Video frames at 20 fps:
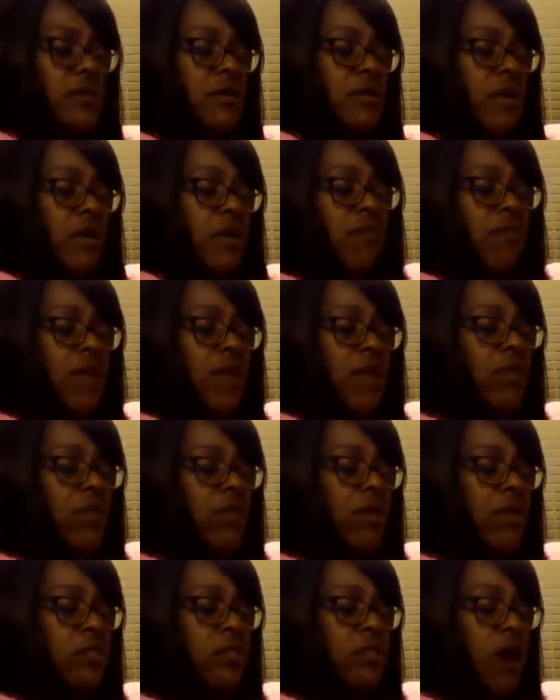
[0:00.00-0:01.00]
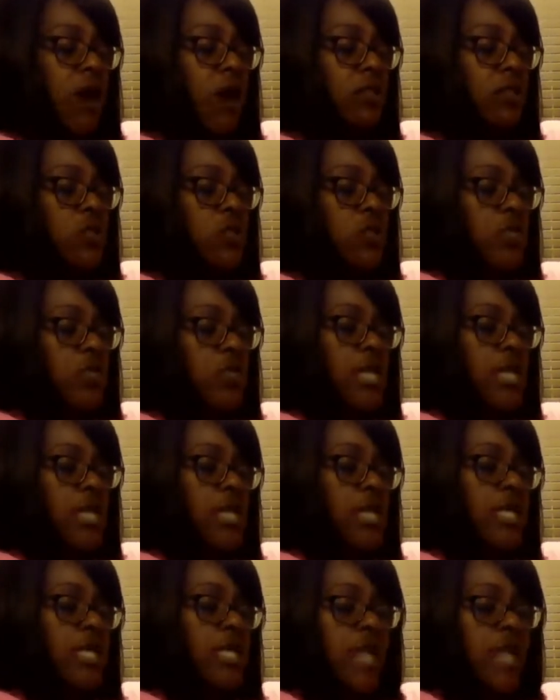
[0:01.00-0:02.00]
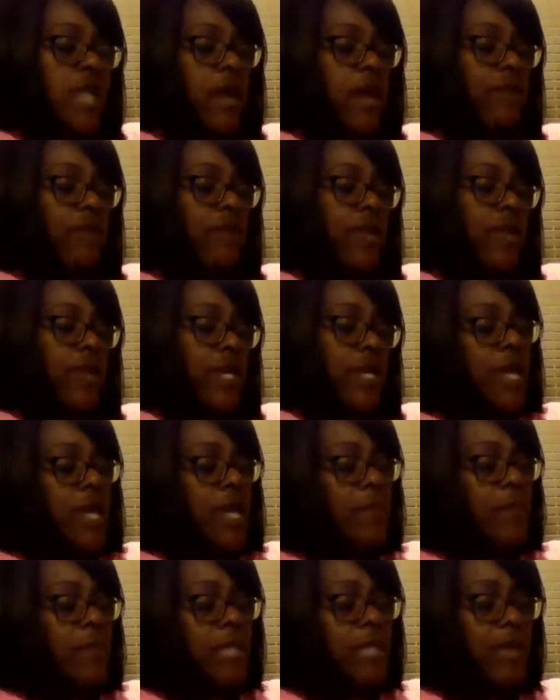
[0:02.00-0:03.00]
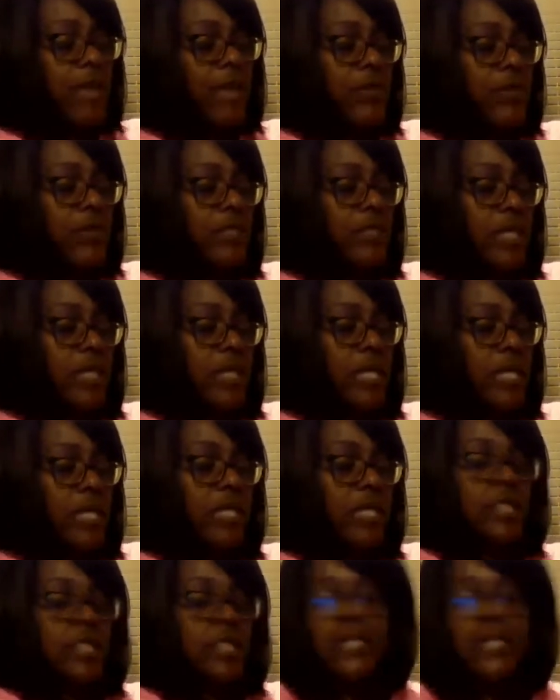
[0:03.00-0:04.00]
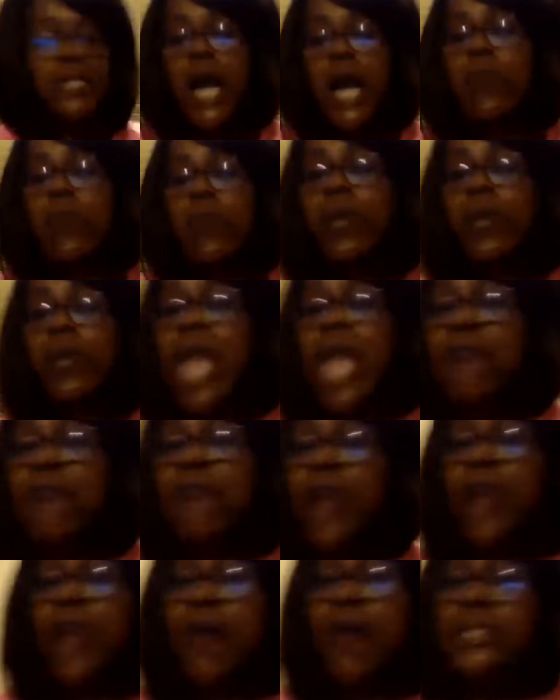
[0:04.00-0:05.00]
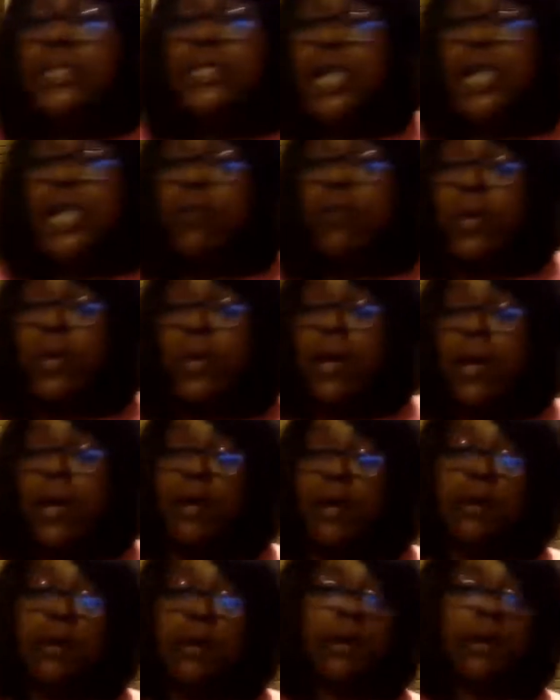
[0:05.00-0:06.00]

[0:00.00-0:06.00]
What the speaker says: I'm never gonna talk to you again in life, and I can't believe you said that. Child, we will laugh at ourselves, okay?